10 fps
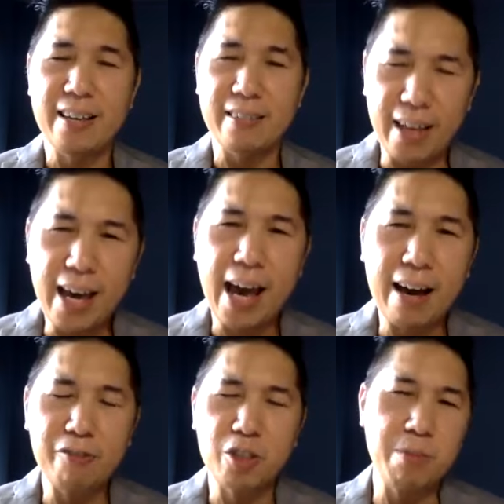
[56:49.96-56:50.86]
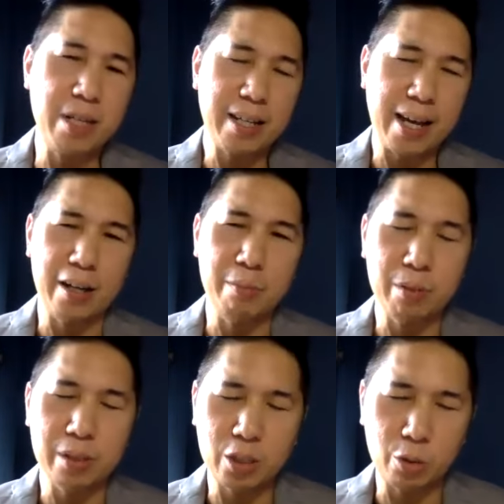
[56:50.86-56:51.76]
they have to be
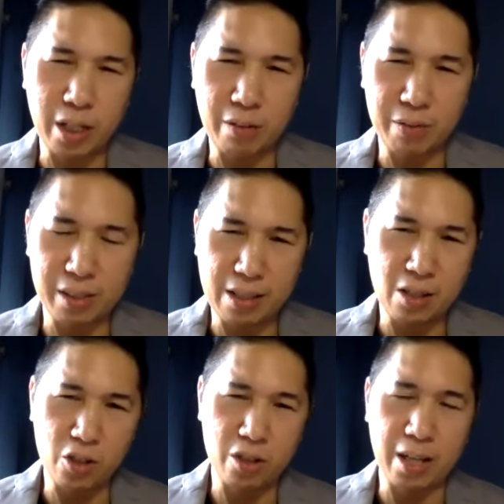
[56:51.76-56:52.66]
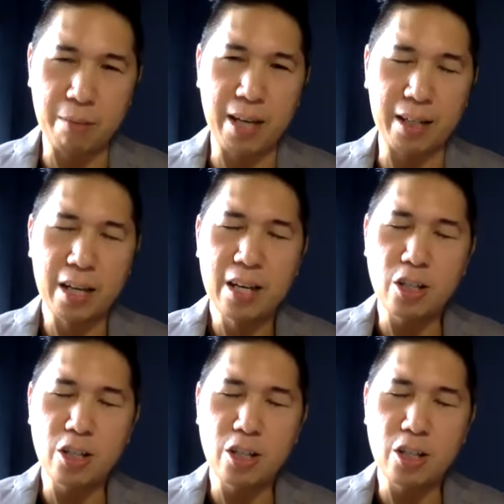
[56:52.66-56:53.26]
accountable to whatever decision they make.